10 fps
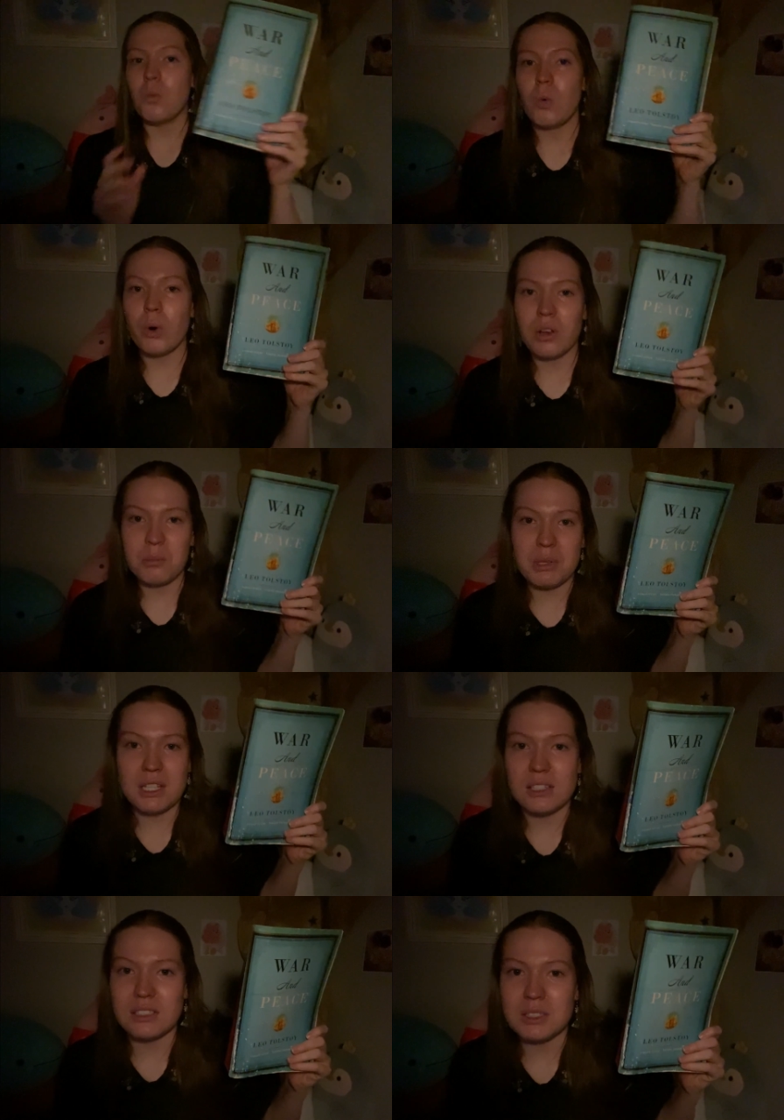War and
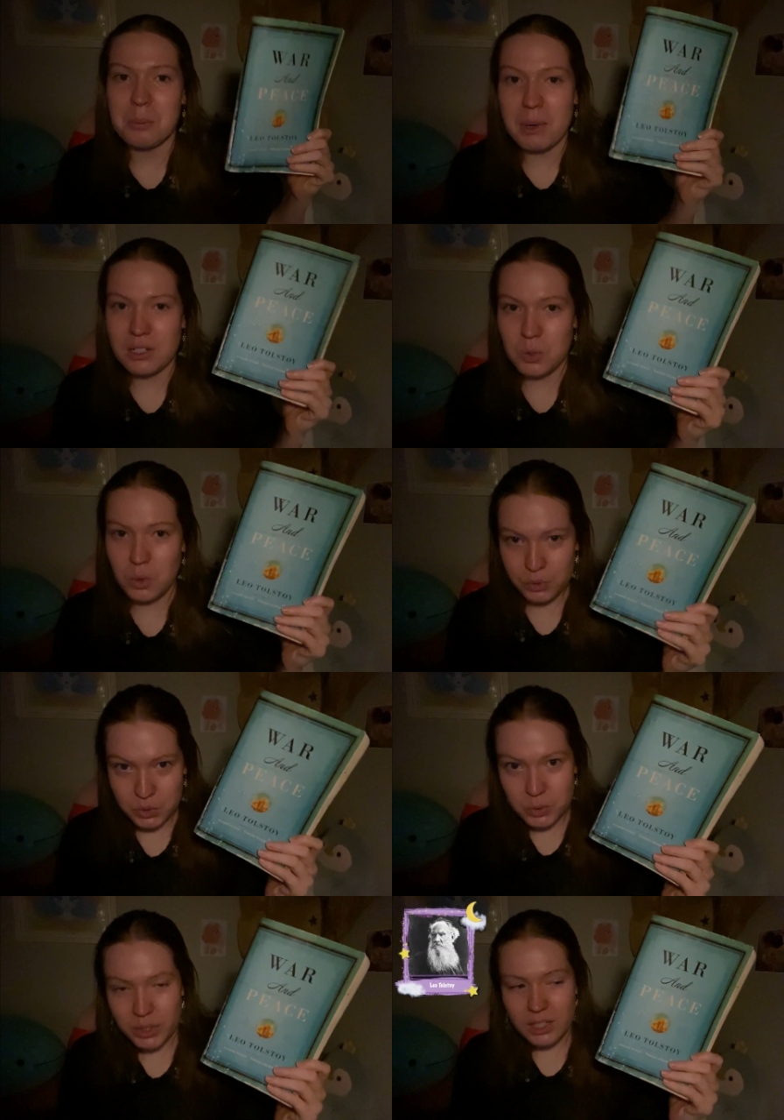Peace by
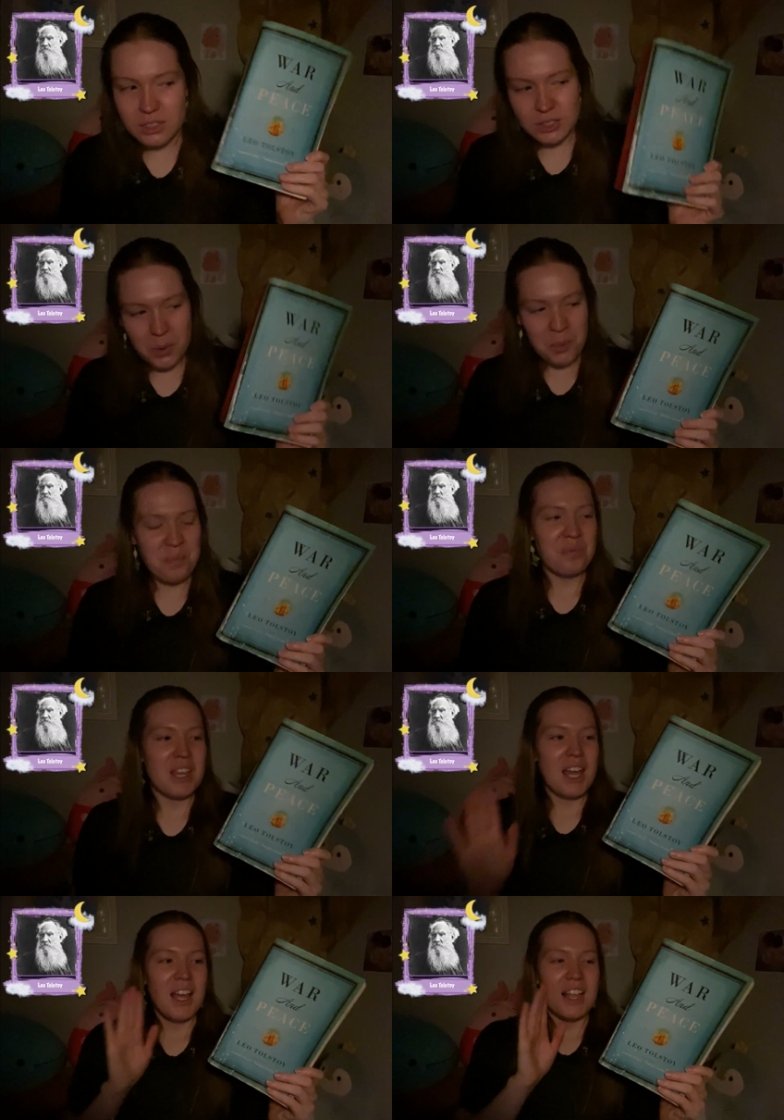Tolstoy. So
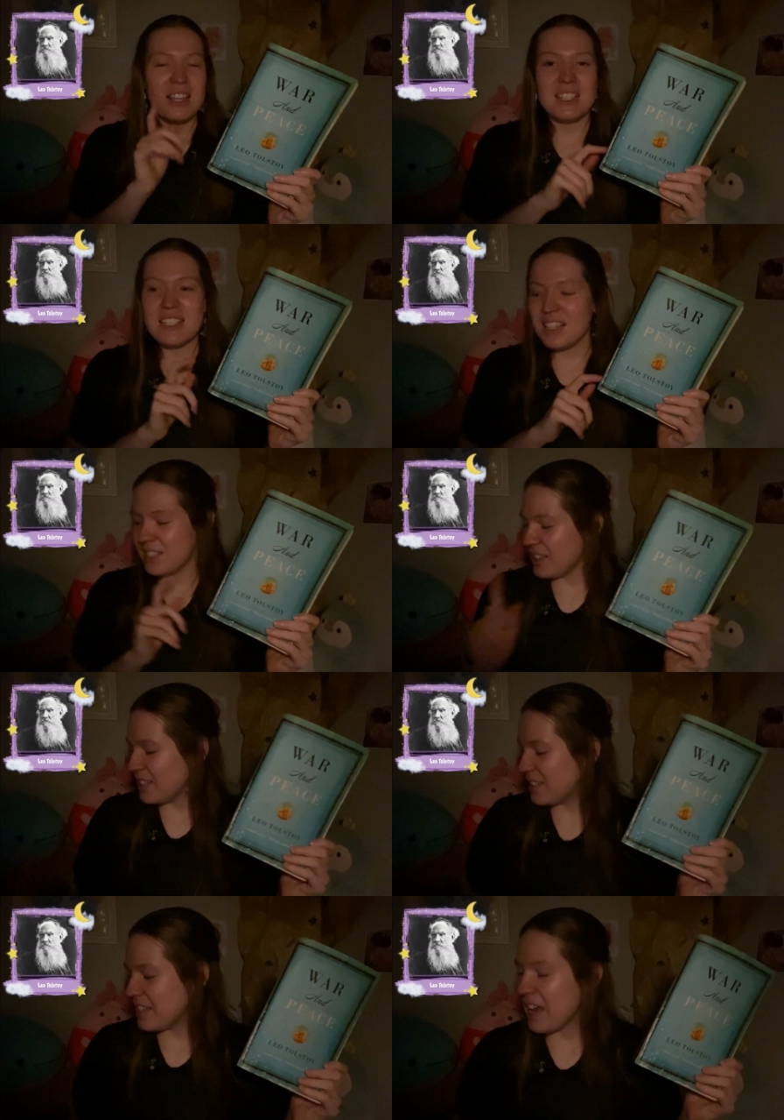this has
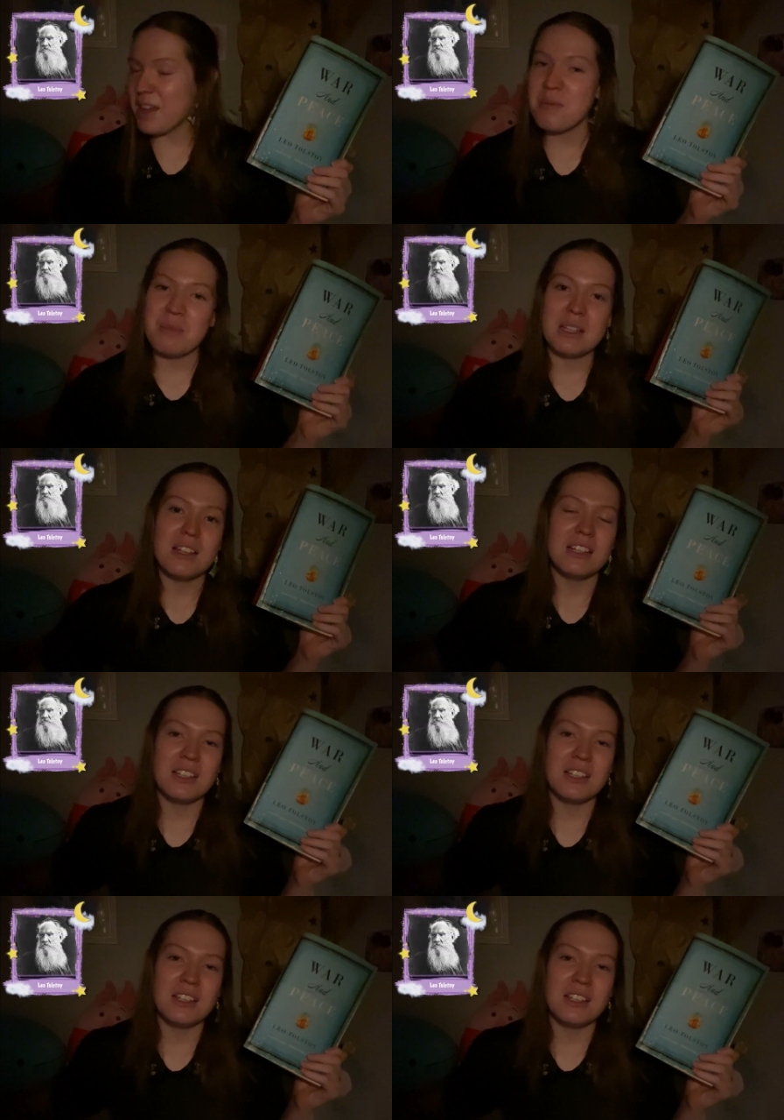the same